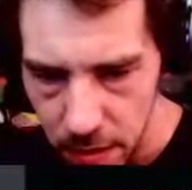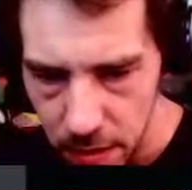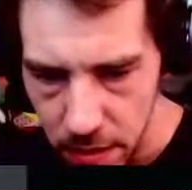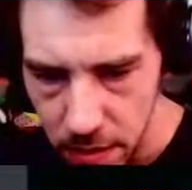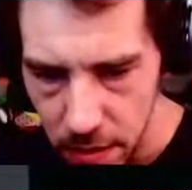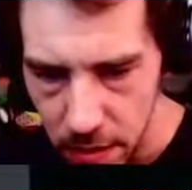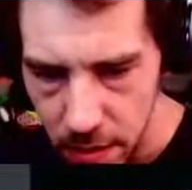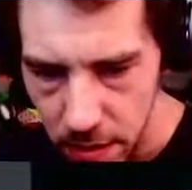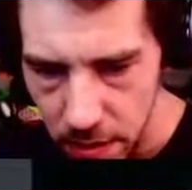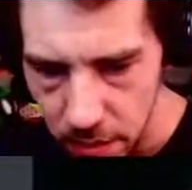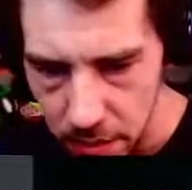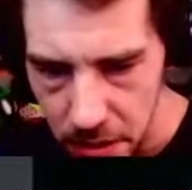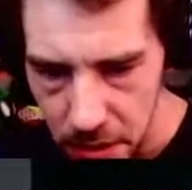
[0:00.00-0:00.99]
Oh, I
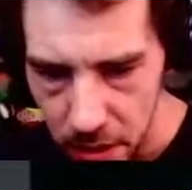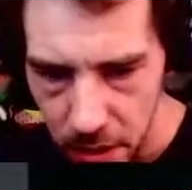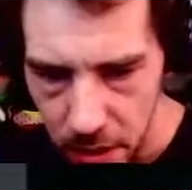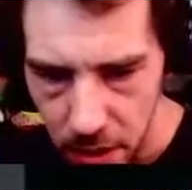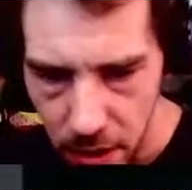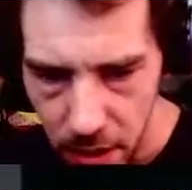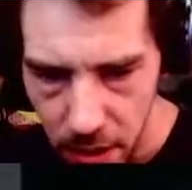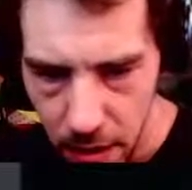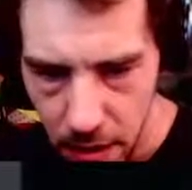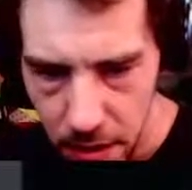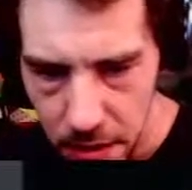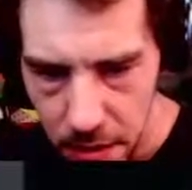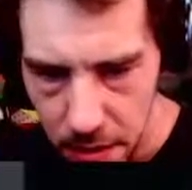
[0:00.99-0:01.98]
don't see you in that
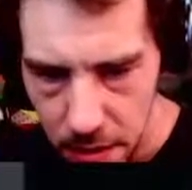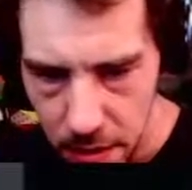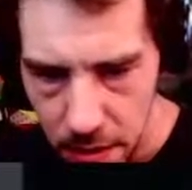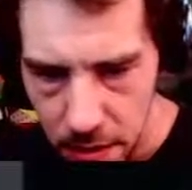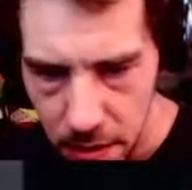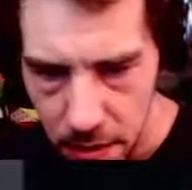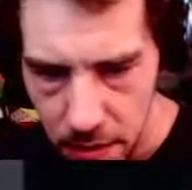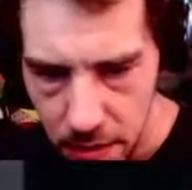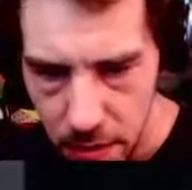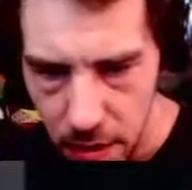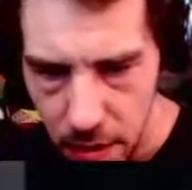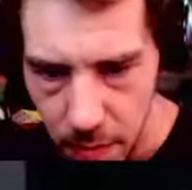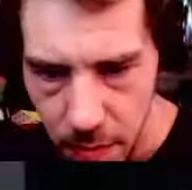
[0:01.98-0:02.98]
list. What
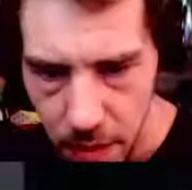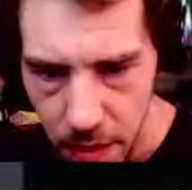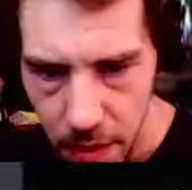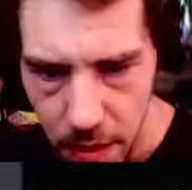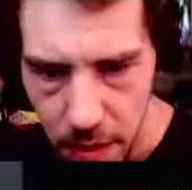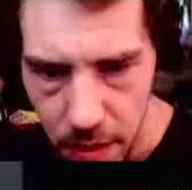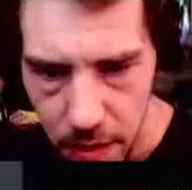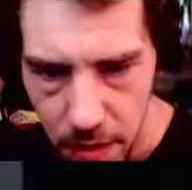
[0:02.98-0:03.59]
happened there?